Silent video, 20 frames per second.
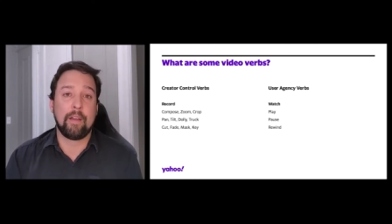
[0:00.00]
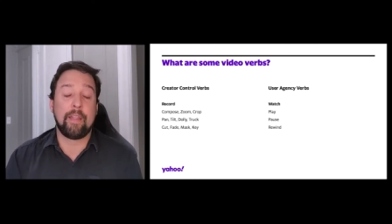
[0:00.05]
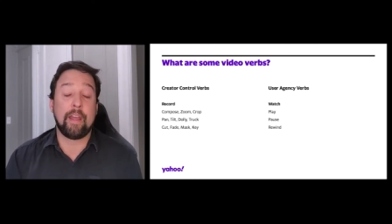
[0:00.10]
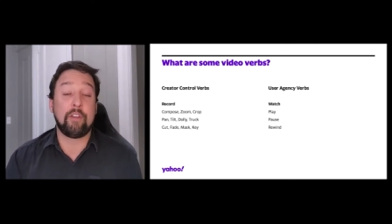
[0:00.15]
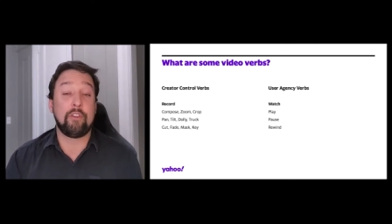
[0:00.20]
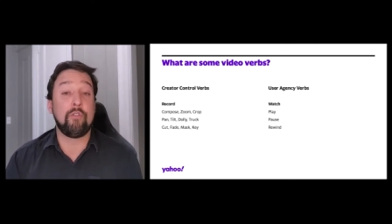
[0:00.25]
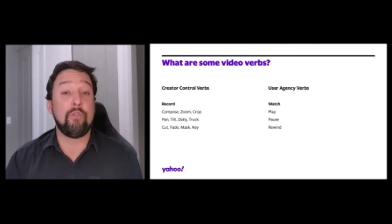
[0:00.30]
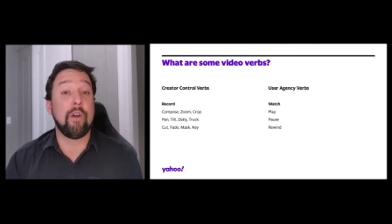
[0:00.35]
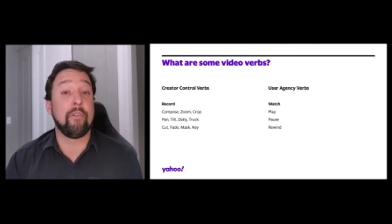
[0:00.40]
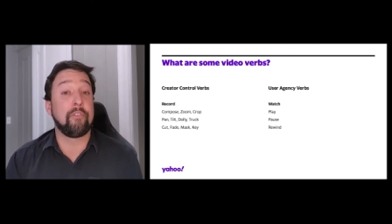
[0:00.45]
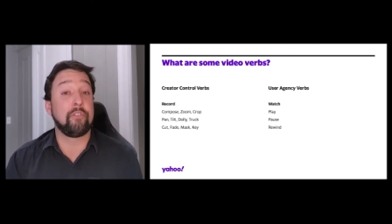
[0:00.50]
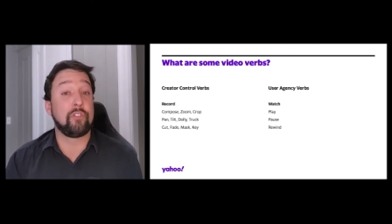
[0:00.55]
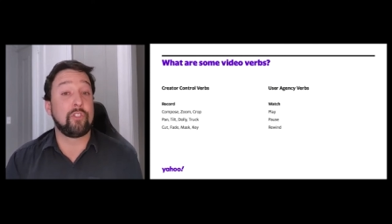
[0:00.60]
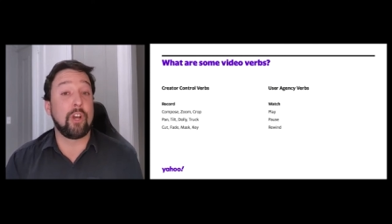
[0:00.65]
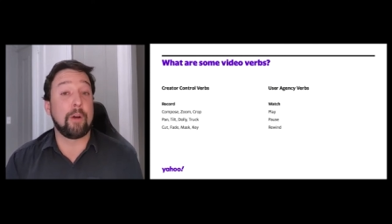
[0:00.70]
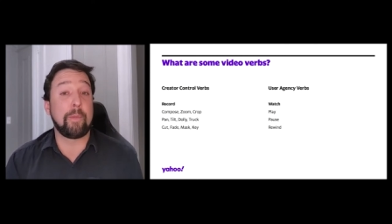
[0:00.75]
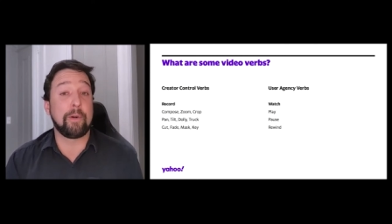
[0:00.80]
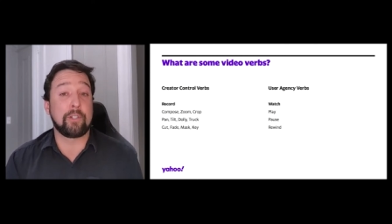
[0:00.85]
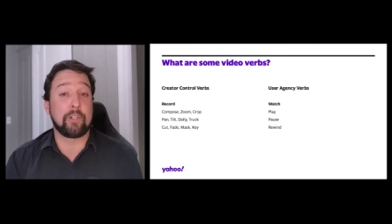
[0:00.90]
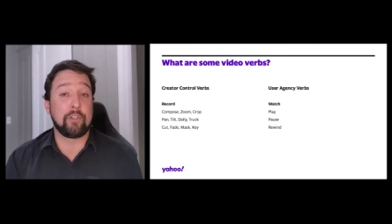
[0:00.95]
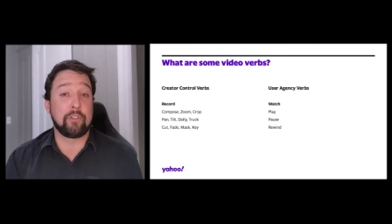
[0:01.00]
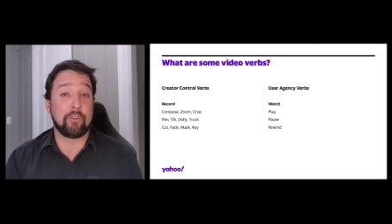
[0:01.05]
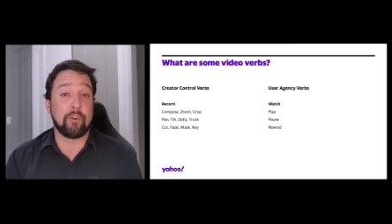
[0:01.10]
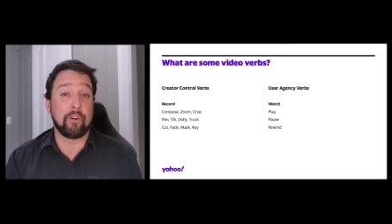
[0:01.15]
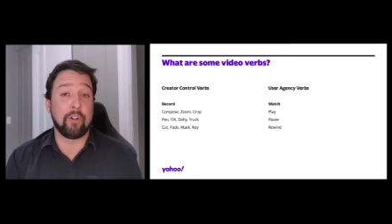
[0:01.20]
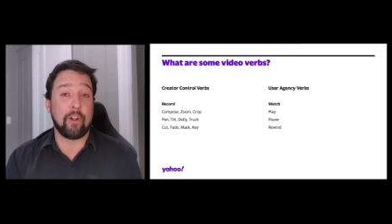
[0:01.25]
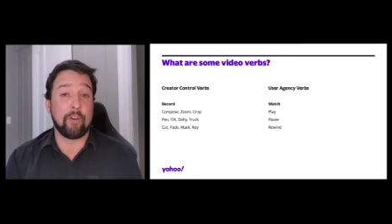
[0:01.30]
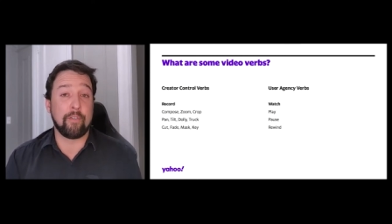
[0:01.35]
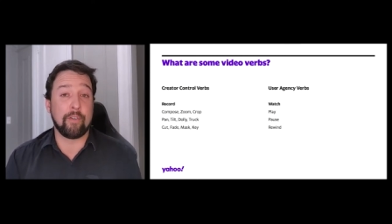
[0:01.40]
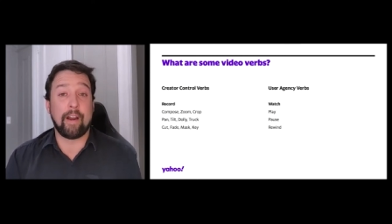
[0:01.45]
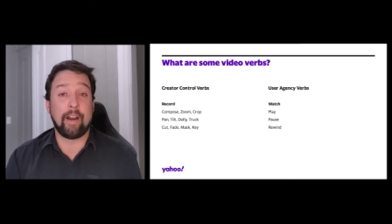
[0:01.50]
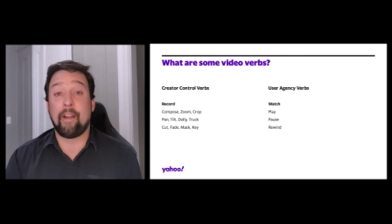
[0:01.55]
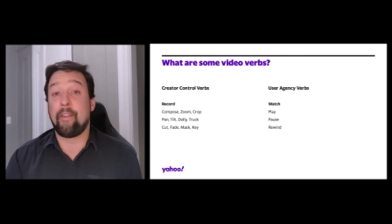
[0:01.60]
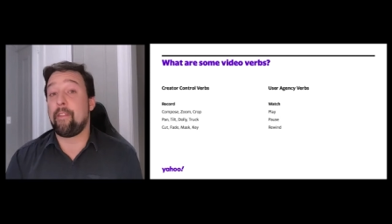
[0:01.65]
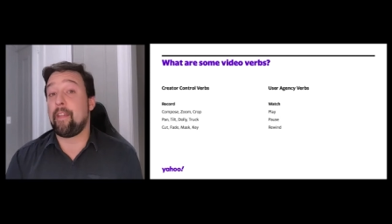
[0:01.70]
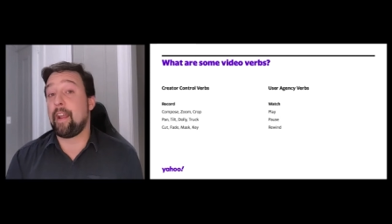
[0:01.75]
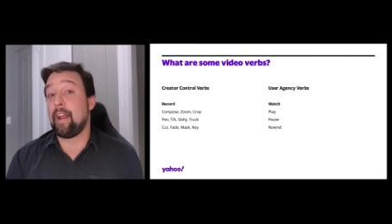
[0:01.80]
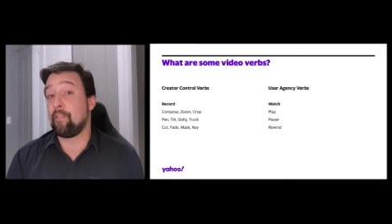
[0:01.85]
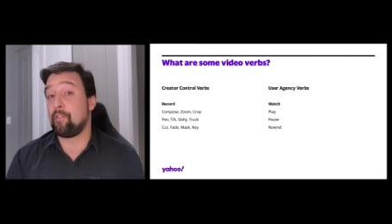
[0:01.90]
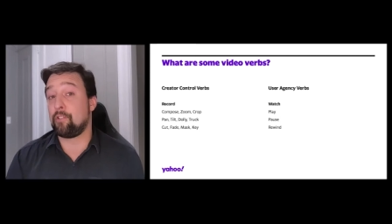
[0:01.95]
that you have so much control over and
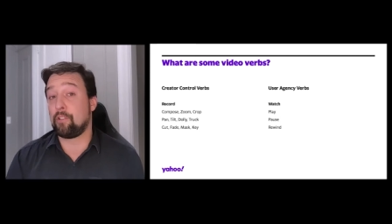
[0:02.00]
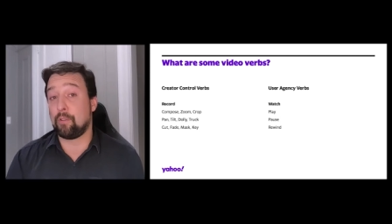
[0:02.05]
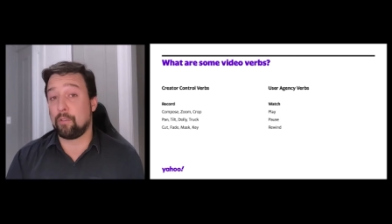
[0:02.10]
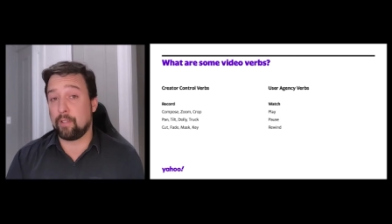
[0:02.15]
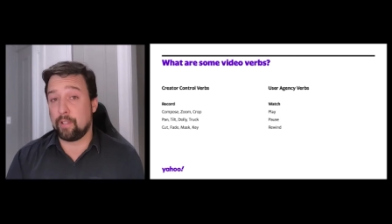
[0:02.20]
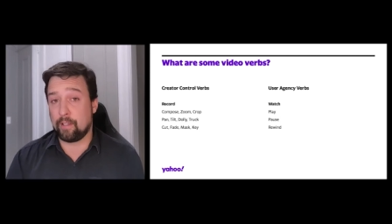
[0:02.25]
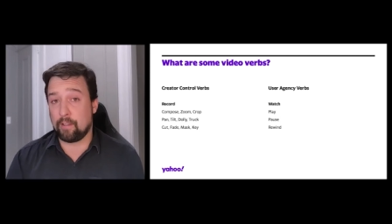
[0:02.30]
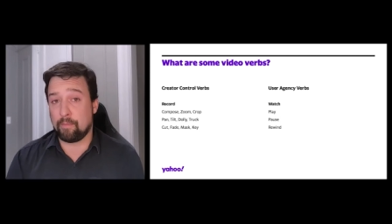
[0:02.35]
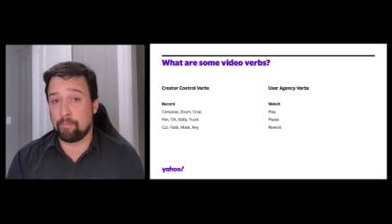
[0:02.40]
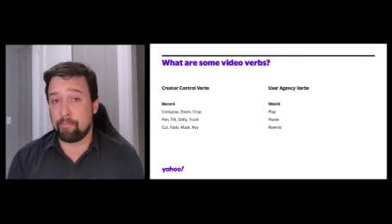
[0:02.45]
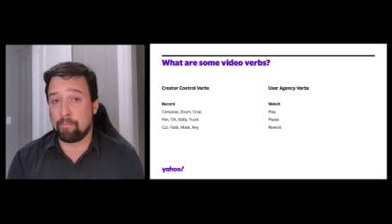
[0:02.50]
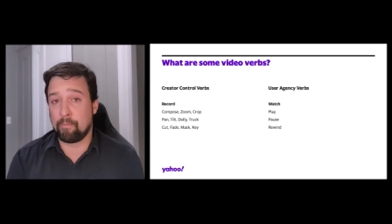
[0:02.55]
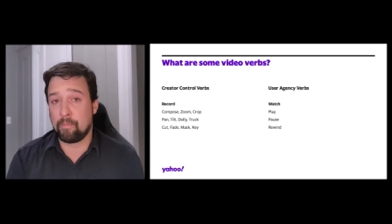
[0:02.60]
they have so little.